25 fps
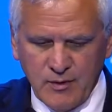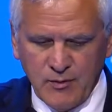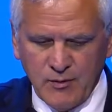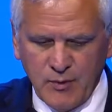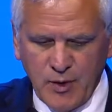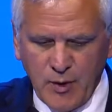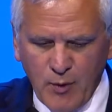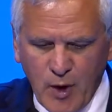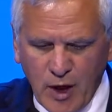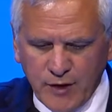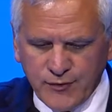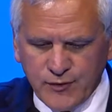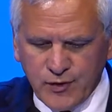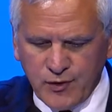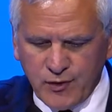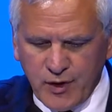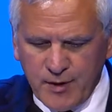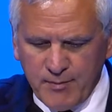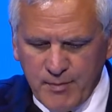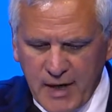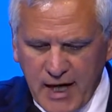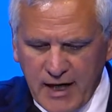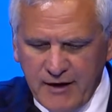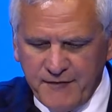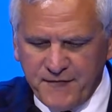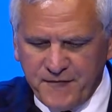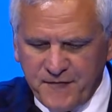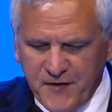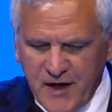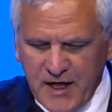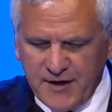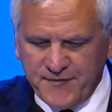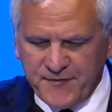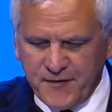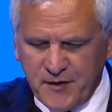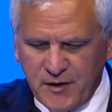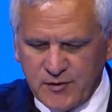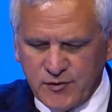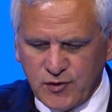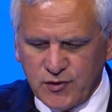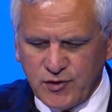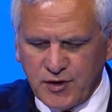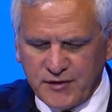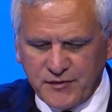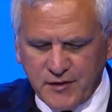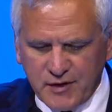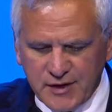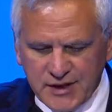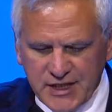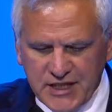We want to remain faithful to the
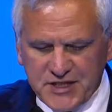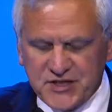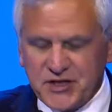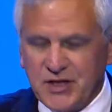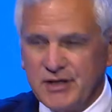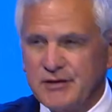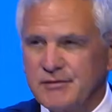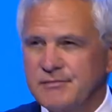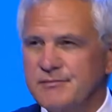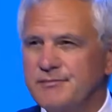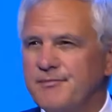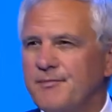tradition.